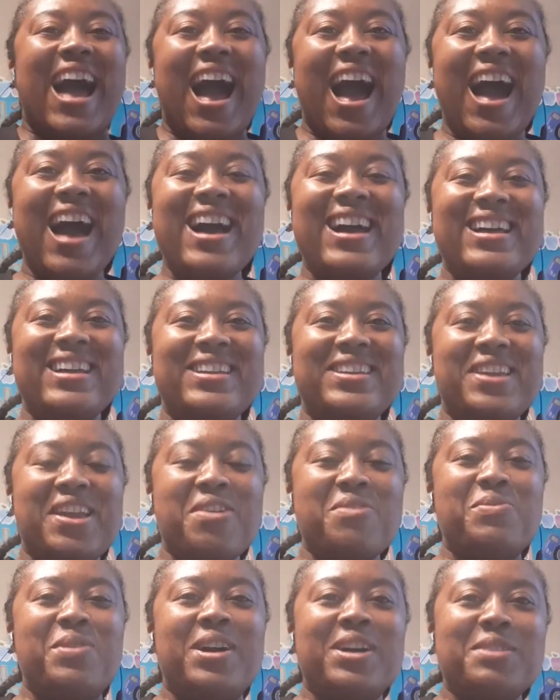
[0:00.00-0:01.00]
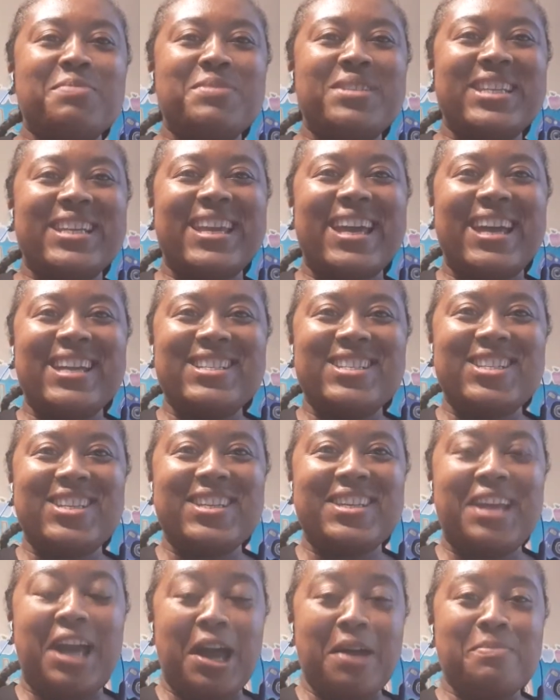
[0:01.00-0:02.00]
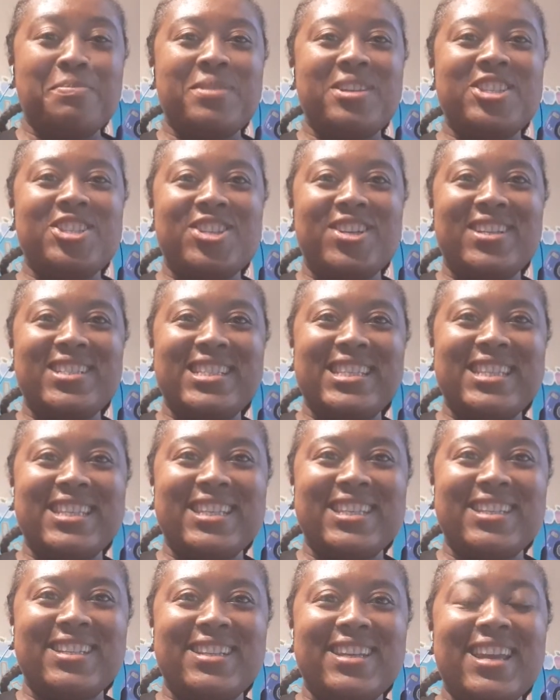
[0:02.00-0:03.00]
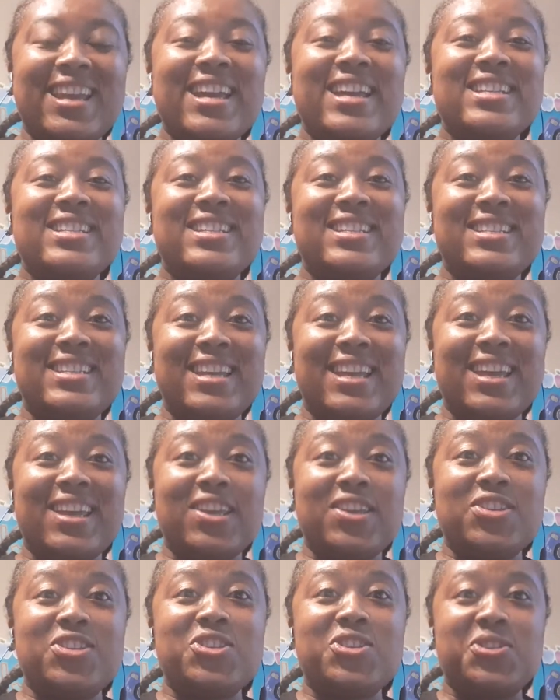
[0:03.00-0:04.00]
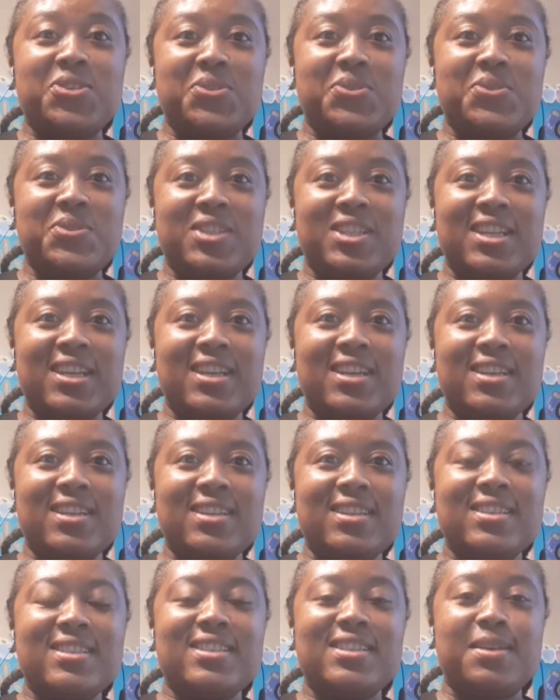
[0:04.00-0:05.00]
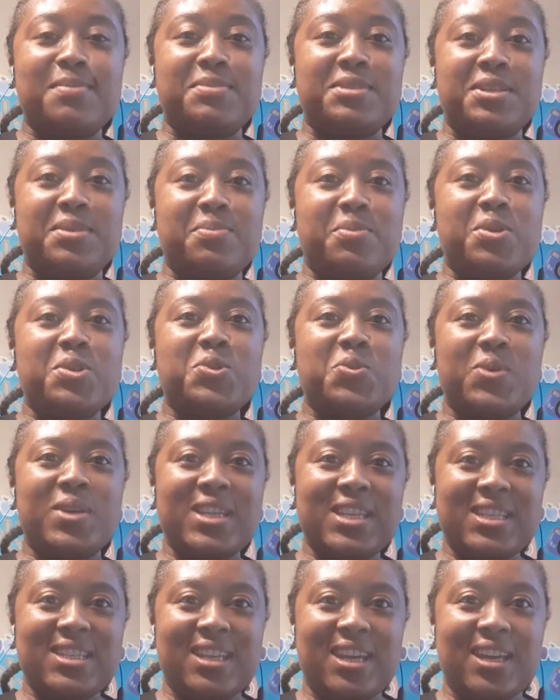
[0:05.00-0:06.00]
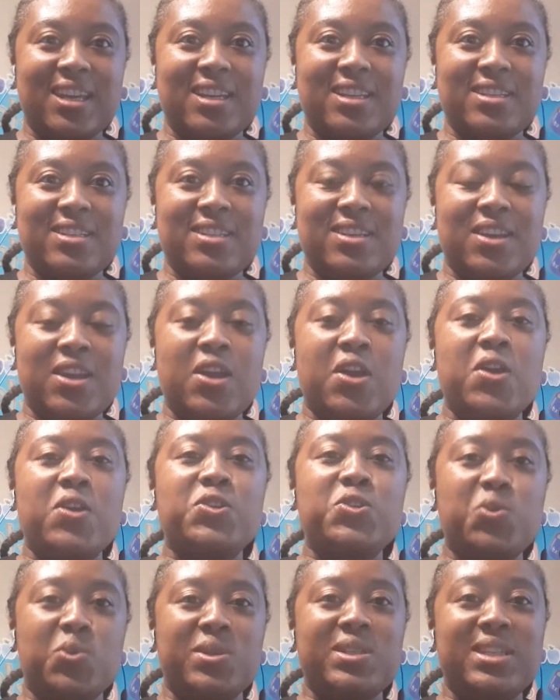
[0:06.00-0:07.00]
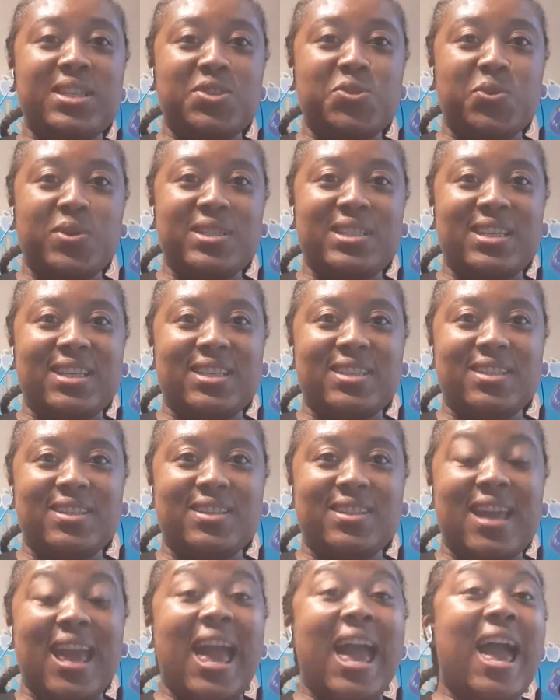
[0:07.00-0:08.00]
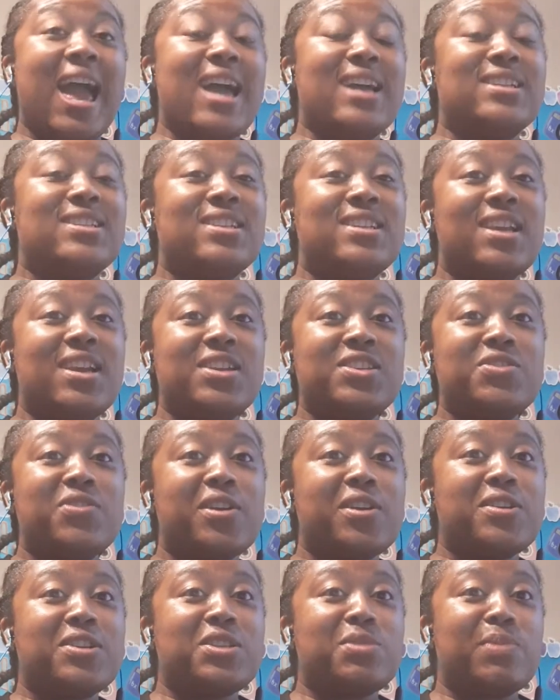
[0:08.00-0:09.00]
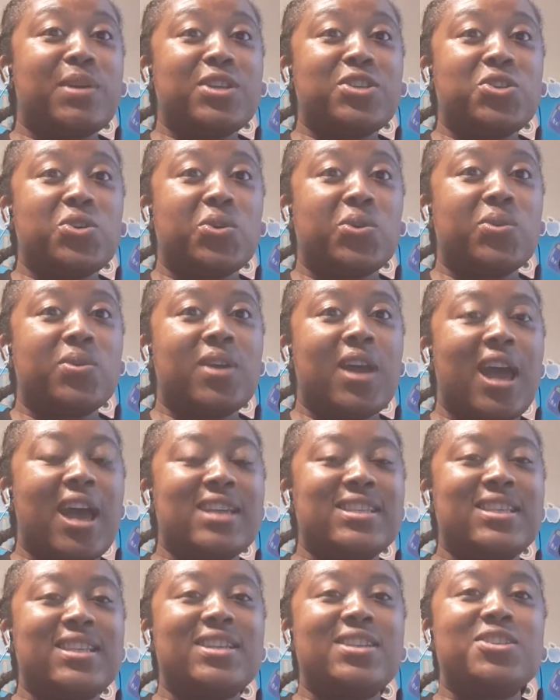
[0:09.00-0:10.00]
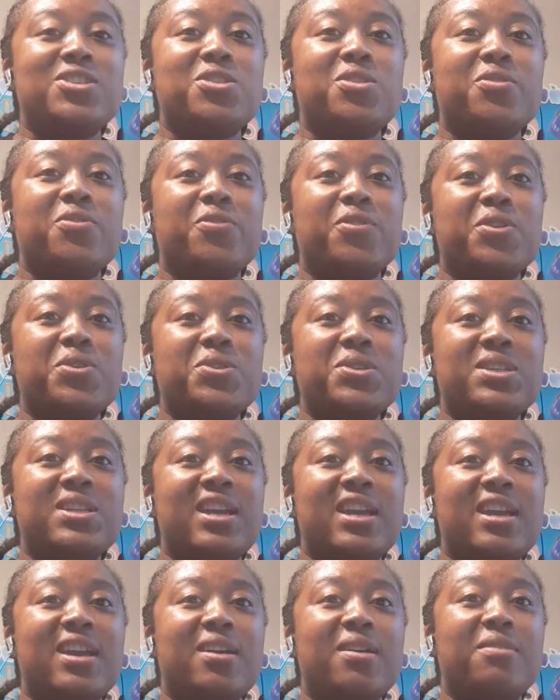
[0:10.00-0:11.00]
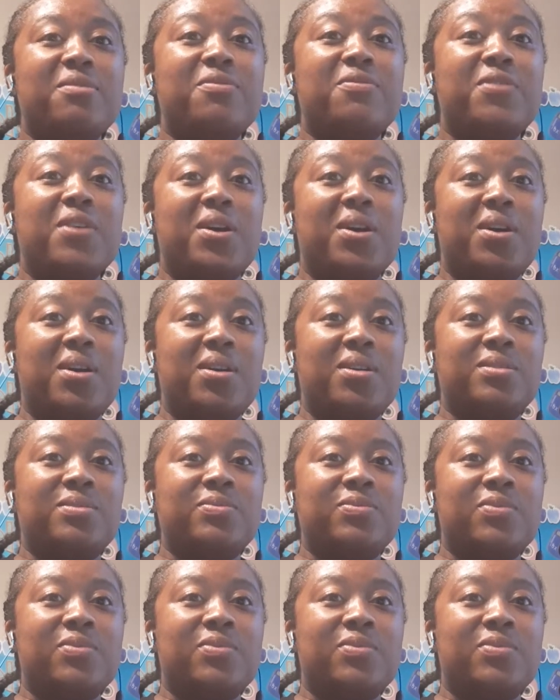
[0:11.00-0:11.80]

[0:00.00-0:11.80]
Hi, and welcome to Cat G. I'm Miss Johnson. Today is Tuesday, September 22nd, 2020. And today is very special as it is the first day of fall.